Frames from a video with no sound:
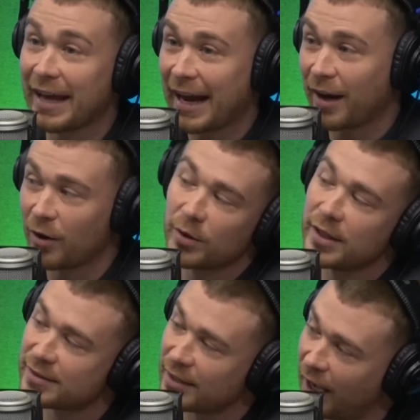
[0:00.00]
Now
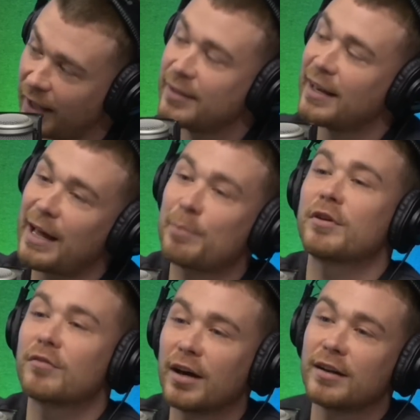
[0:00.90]
it's an
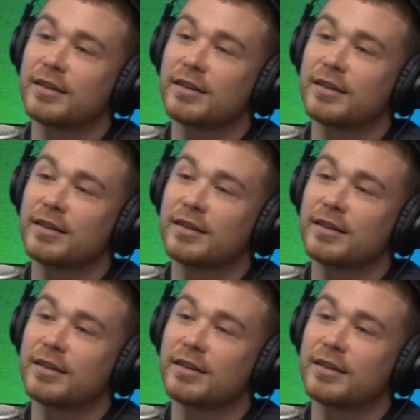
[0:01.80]
underlapping run.